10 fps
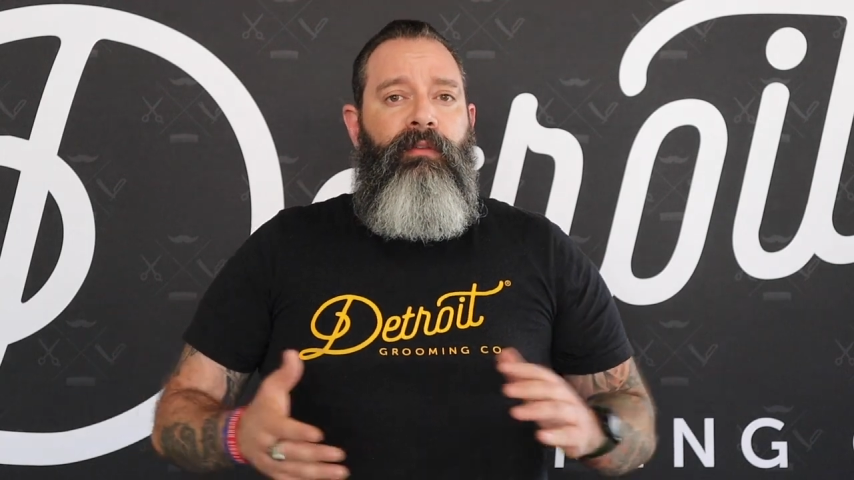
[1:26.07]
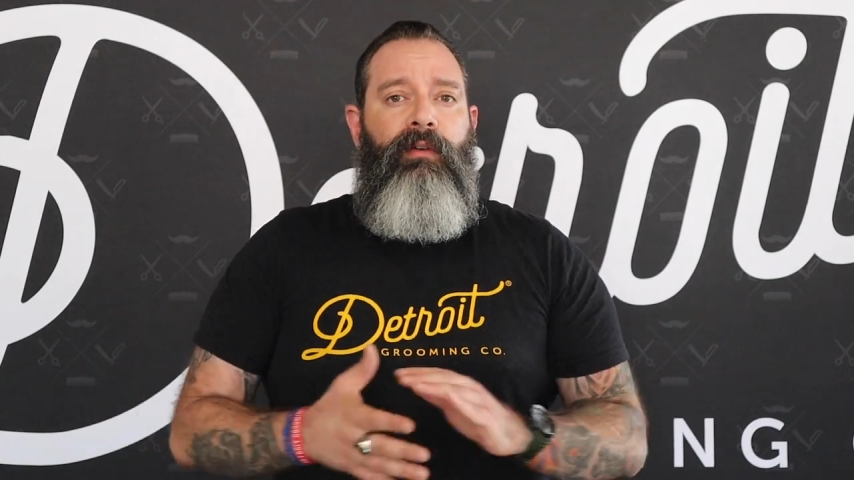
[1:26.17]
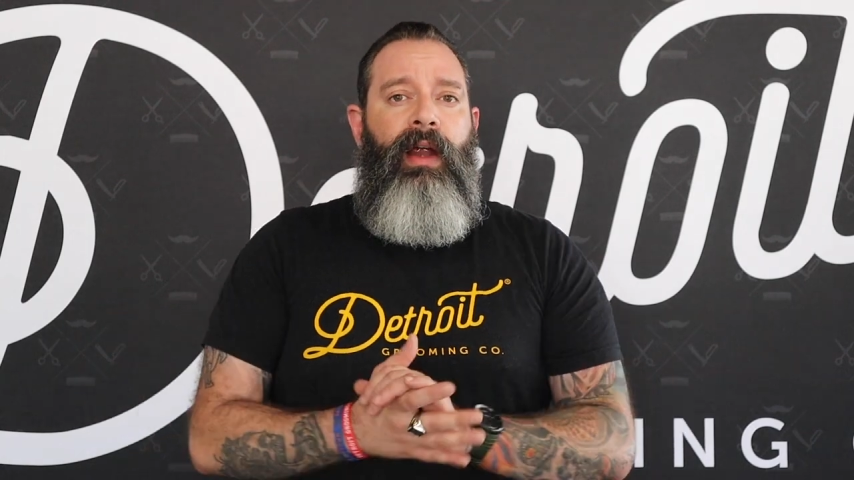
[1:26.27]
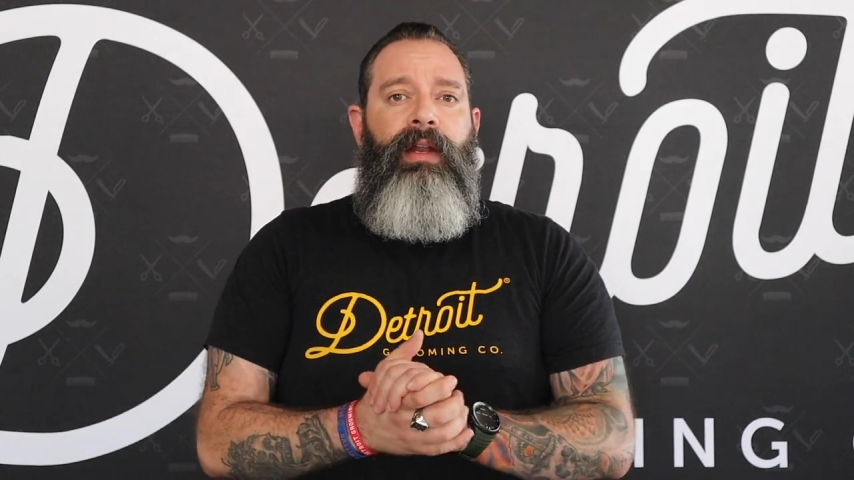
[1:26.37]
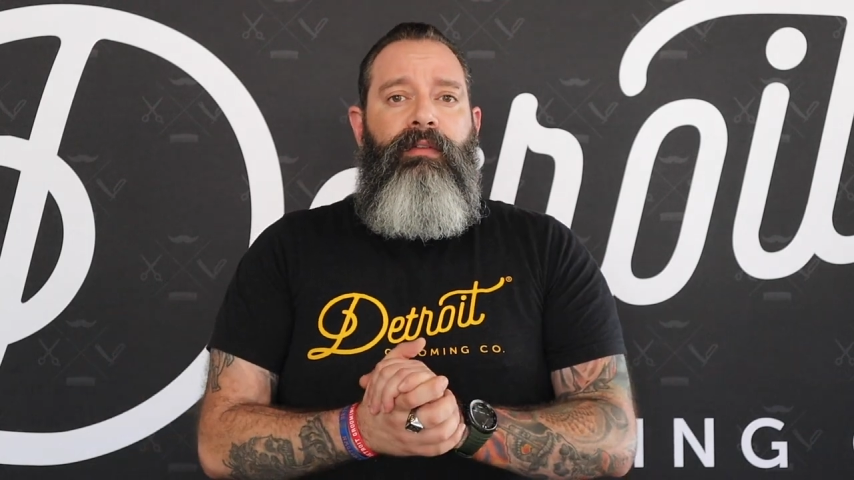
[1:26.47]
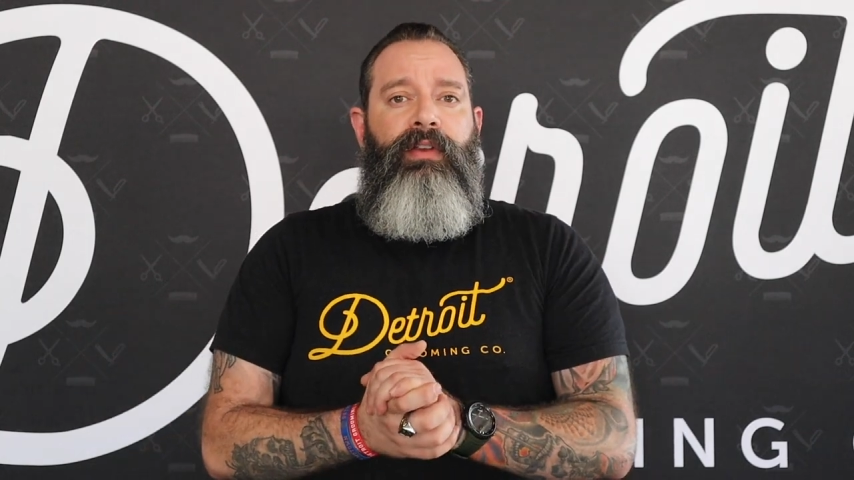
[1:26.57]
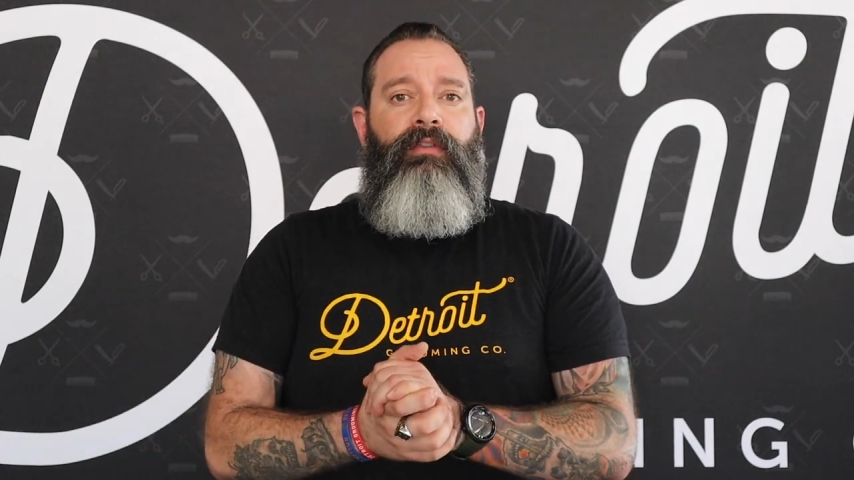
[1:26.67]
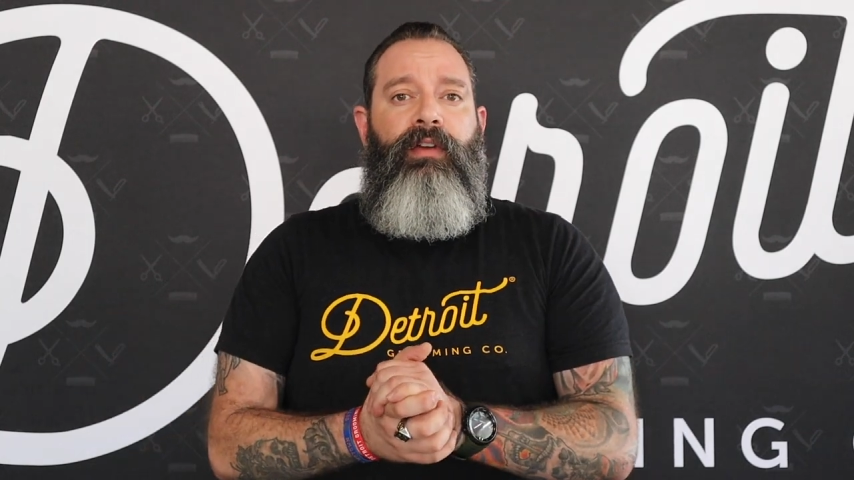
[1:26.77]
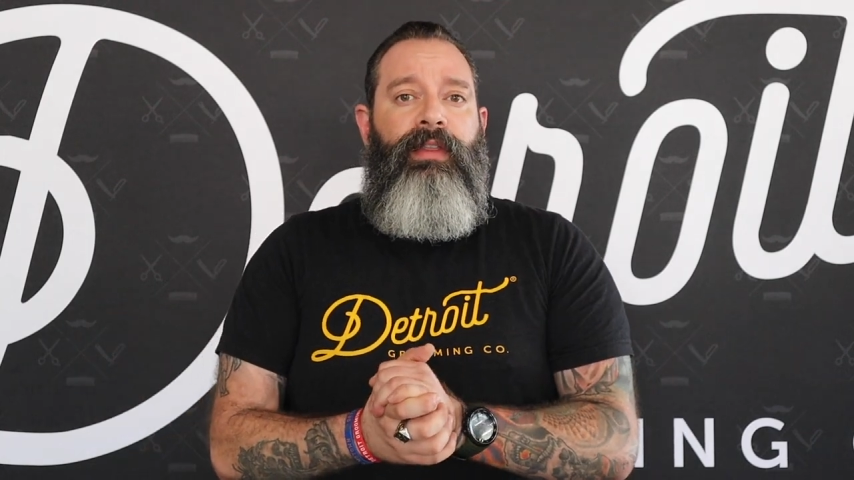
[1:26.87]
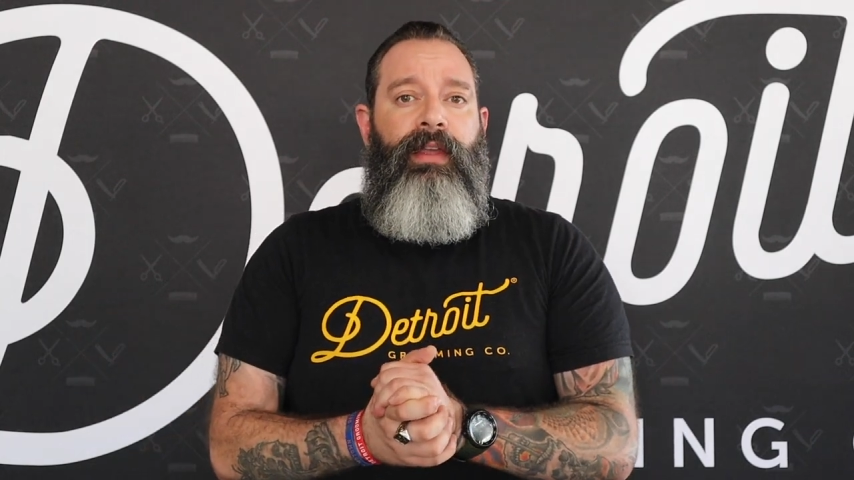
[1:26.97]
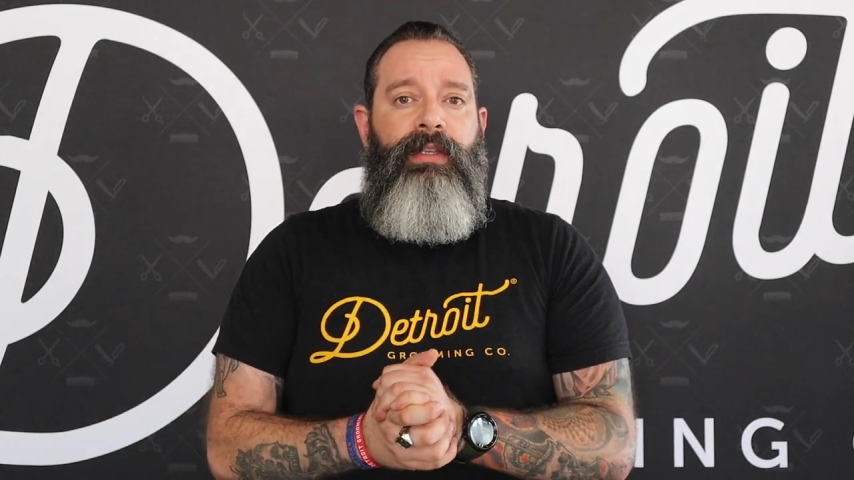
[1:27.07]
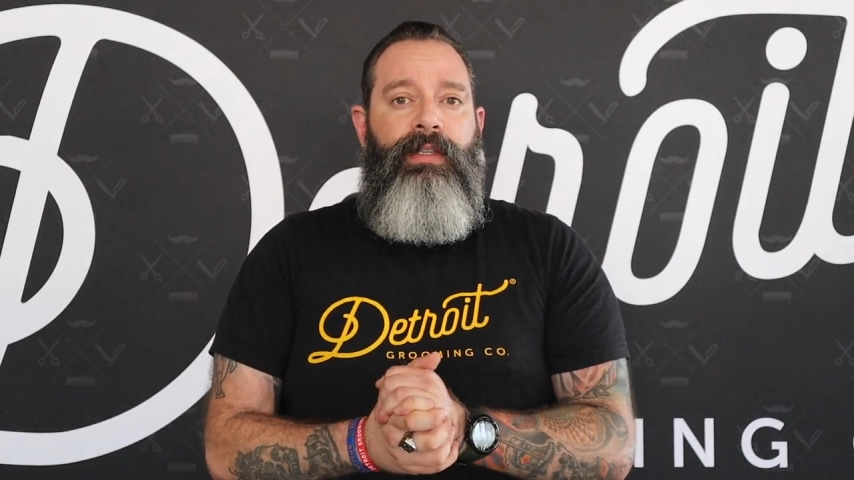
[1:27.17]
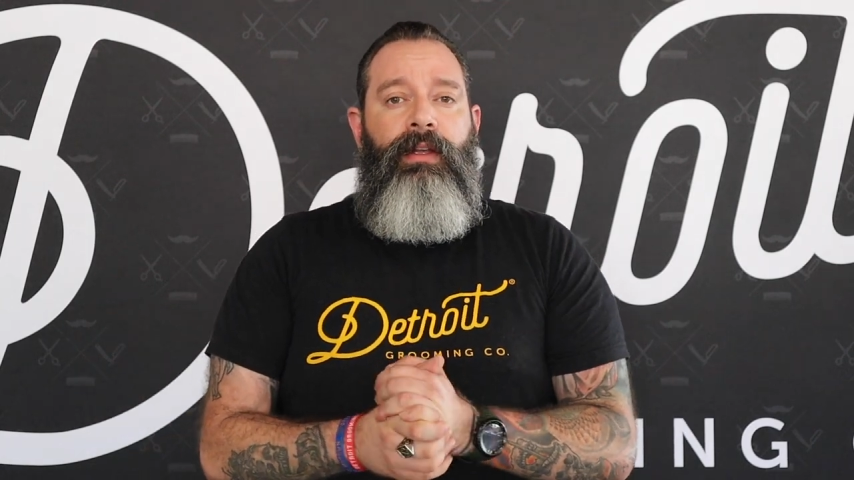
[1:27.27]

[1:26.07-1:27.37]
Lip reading: a variety of different things,